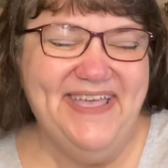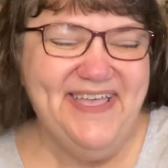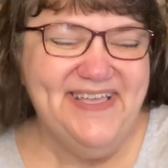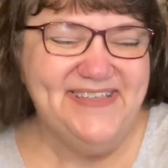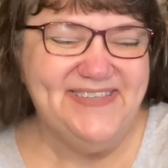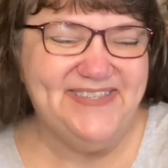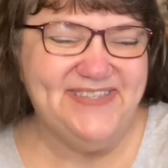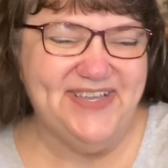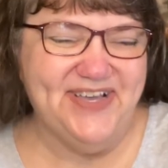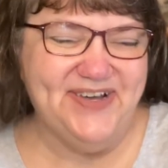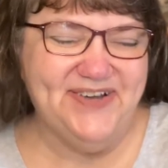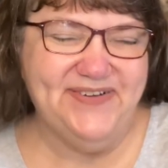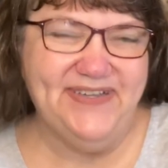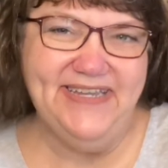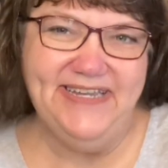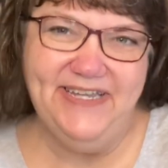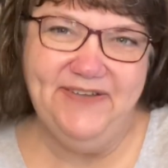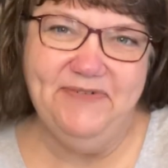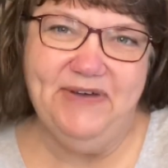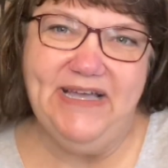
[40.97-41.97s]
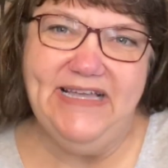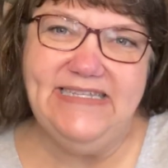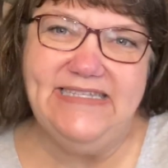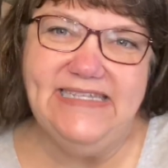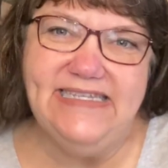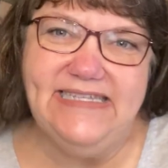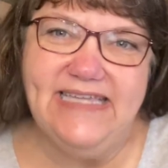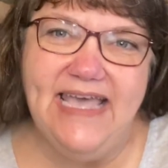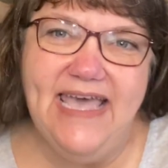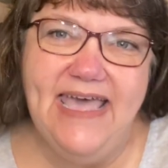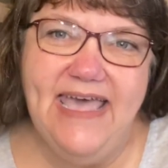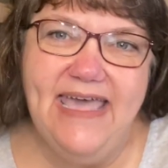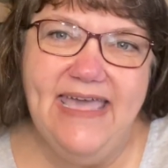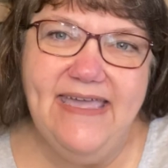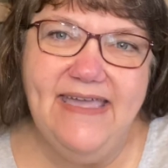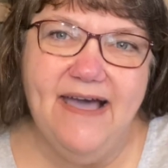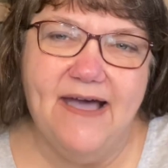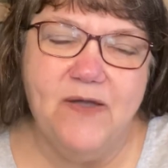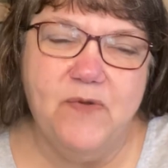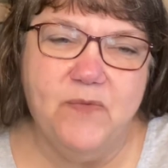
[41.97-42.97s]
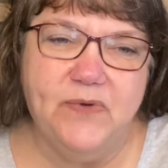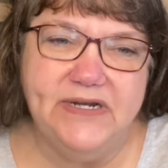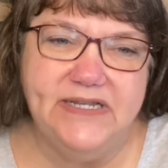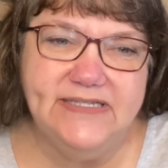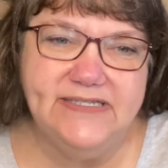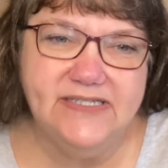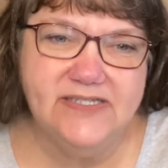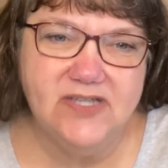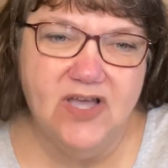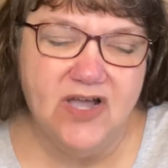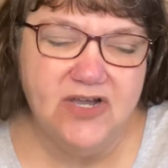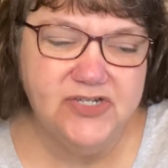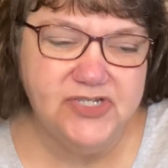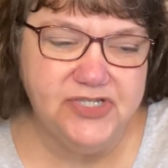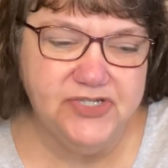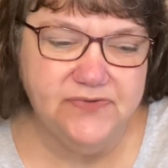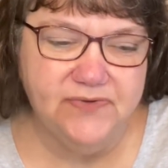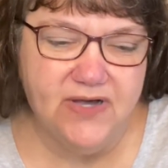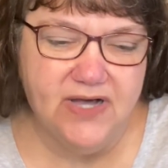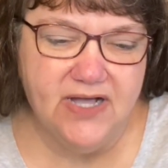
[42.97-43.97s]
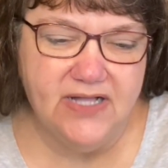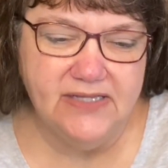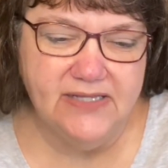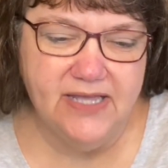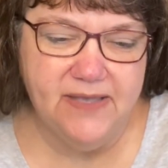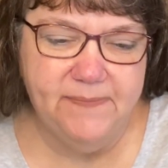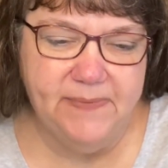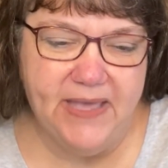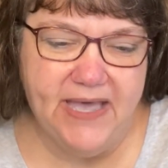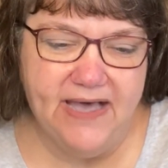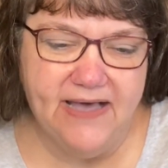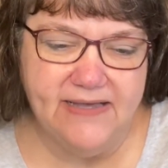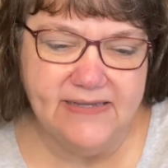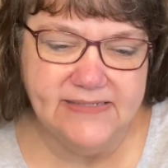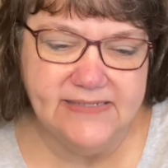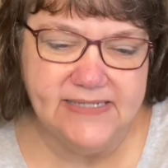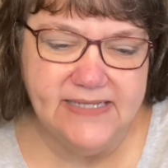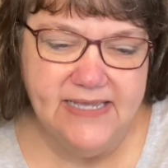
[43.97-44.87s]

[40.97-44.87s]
So anyway, today I wanted to talk to you all about